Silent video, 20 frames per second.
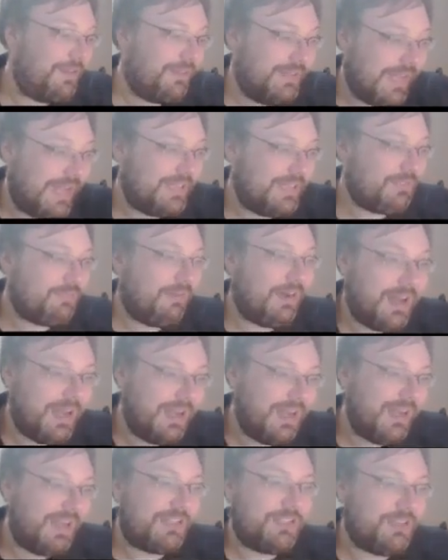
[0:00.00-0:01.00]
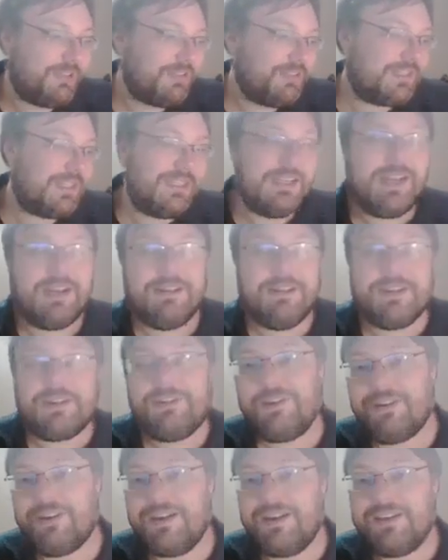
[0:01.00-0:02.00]
And that's why I chose the Derrick
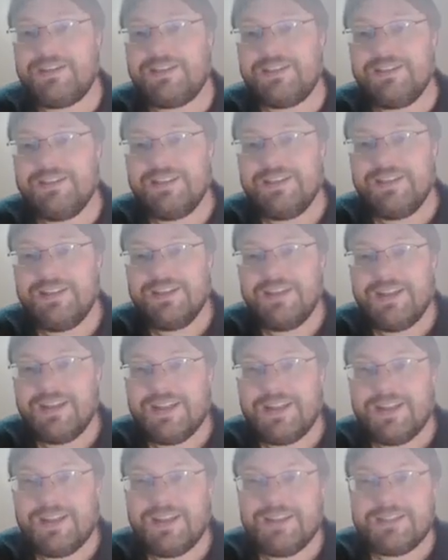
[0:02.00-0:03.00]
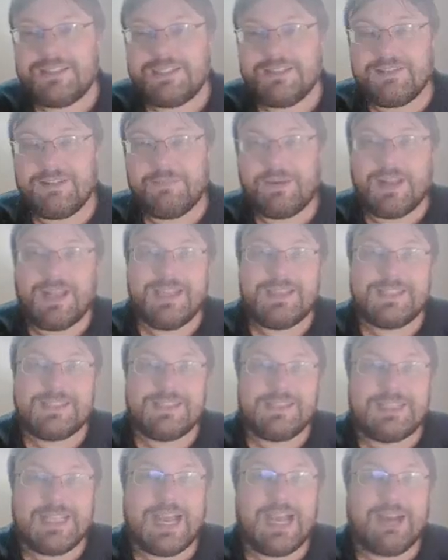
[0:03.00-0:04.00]
card to replace
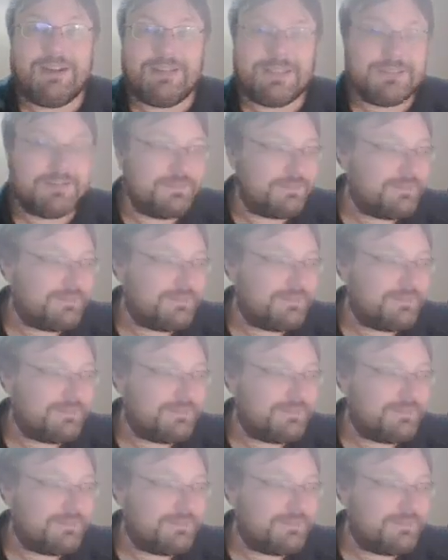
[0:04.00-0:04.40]
the tower.